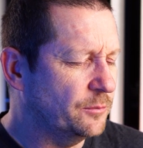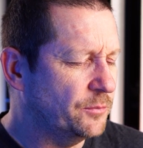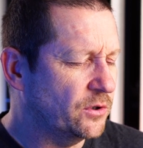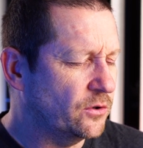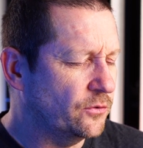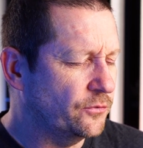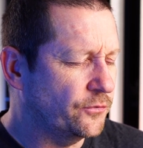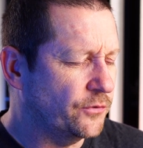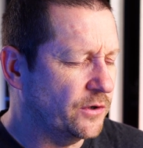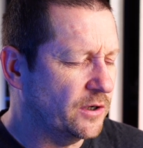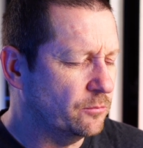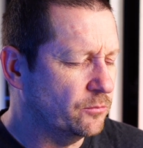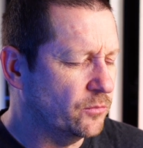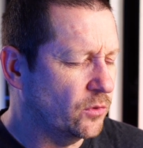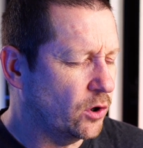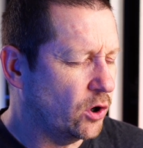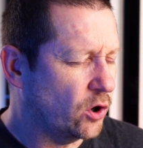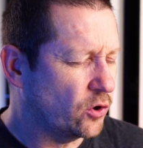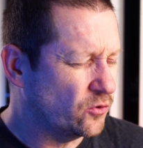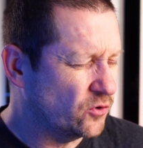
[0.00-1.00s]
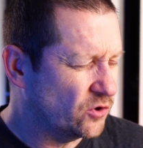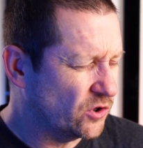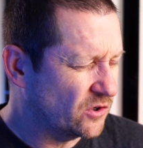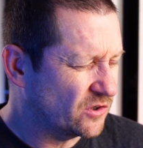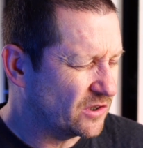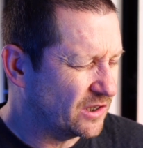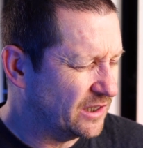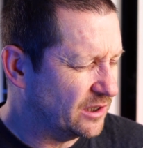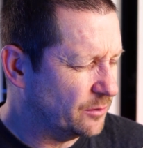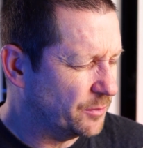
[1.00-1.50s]
bit of oranges
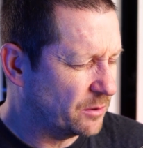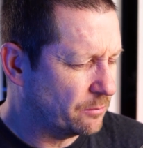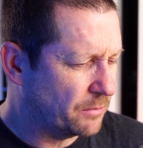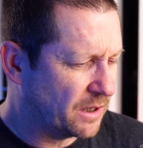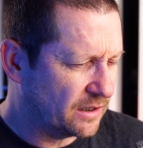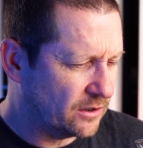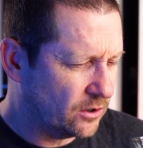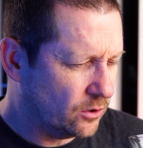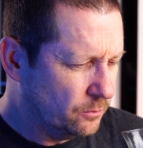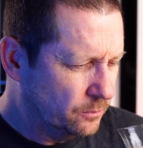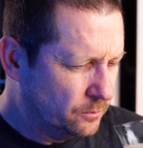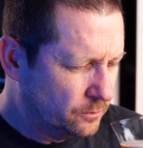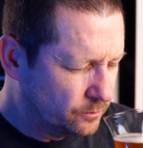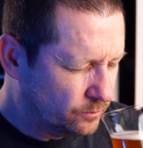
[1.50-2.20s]
and a little bit of mango.